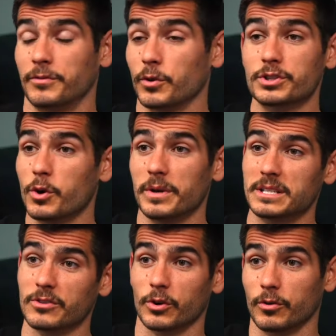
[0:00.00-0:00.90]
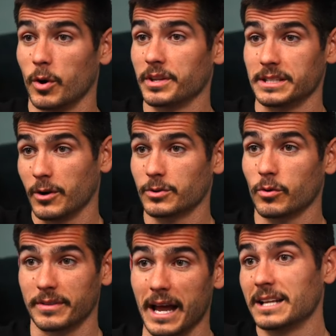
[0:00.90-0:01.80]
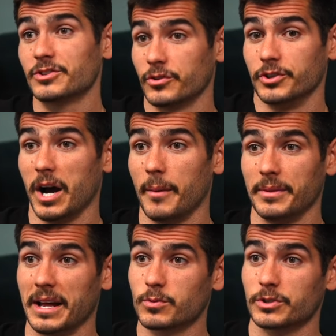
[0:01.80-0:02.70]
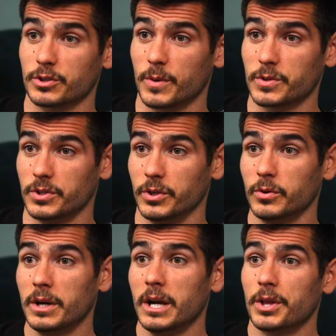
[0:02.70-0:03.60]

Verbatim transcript: if they're so busy they're growing the territory, that is your job and that's what you're supposed to do.